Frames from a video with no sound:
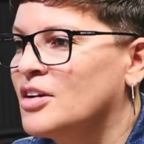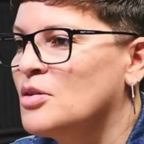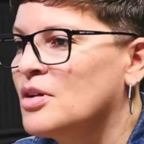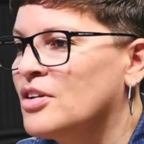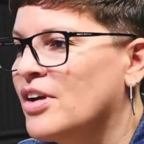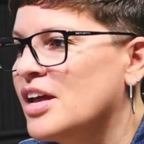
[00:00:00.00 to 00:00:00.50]
go
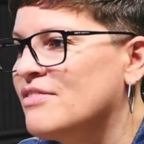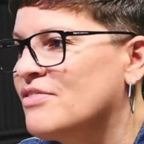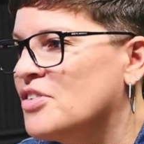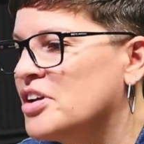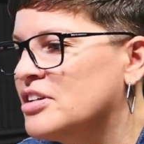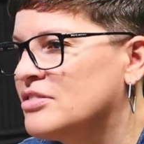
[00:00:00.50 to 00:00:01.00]
and create it
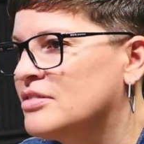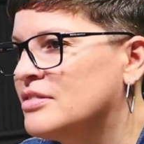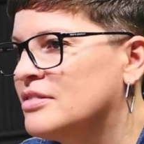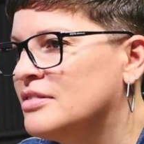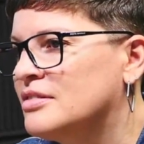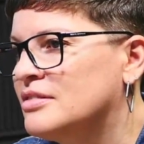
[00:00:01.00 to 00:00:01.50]
for you. Or
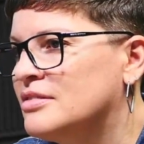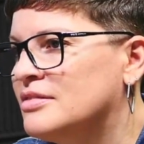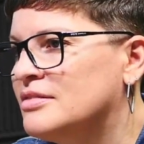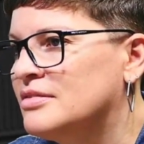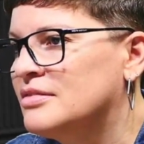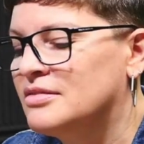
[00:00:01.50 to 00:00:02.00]
that.
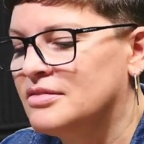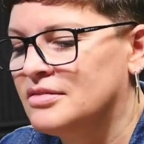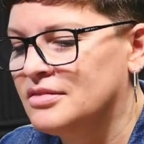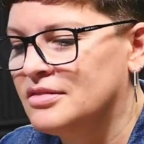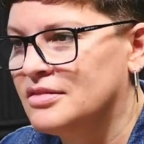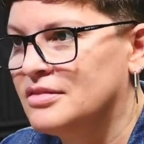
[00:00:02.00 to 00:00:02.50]

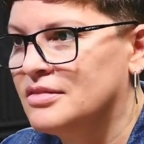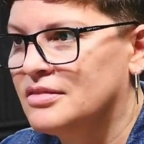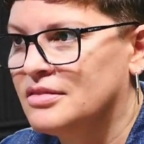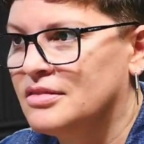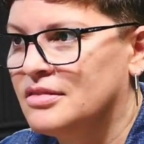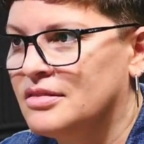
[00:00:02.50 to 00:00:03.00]
Julia says they're